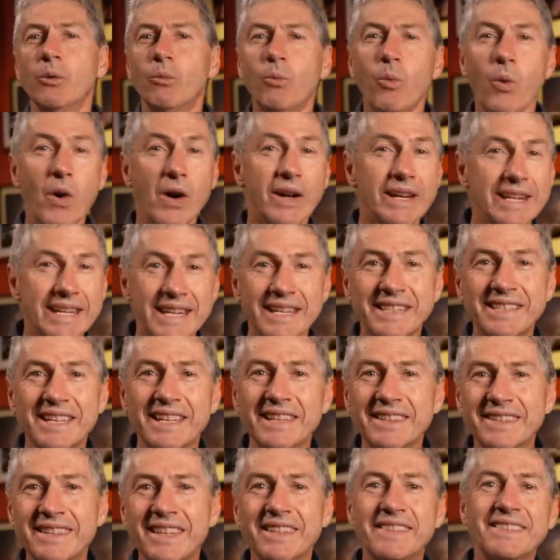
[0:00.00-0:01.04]
why is
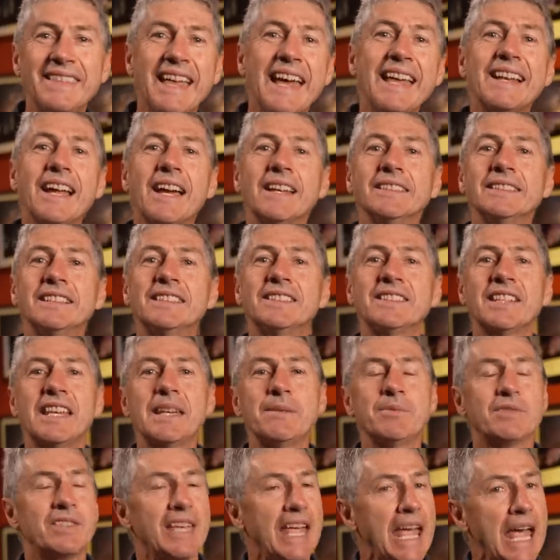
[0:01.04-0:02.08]
it that that only
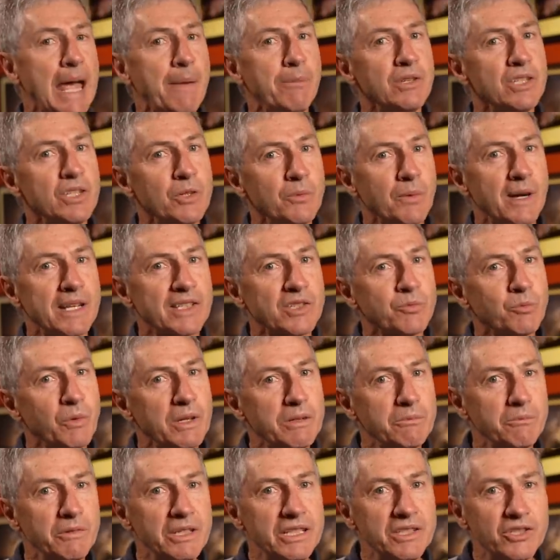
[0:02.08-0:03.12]
seems to happen to us
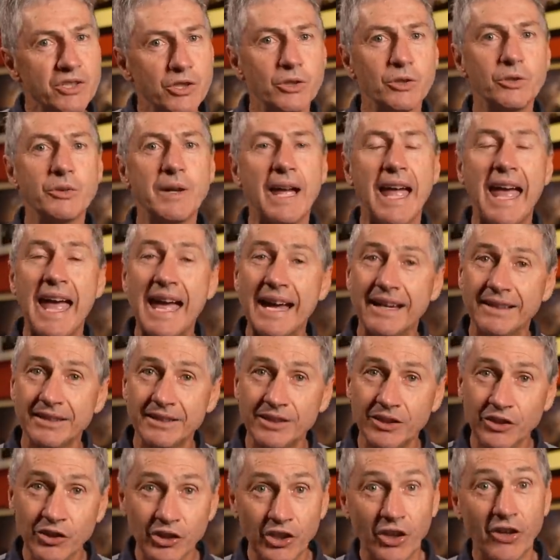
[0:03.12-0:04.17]
when we do
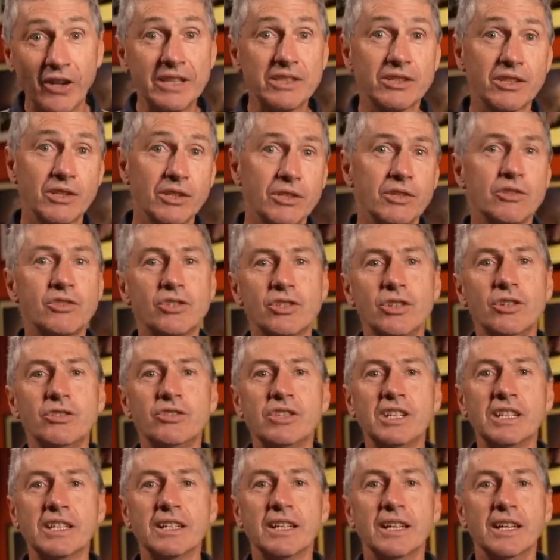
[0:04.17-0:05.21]
our night
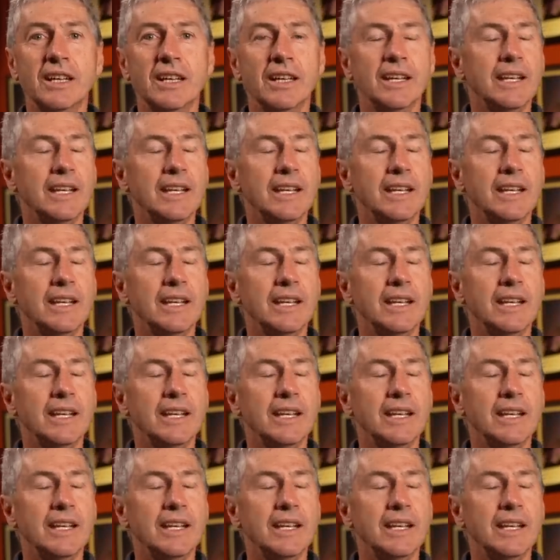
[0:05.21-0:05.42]
shooting?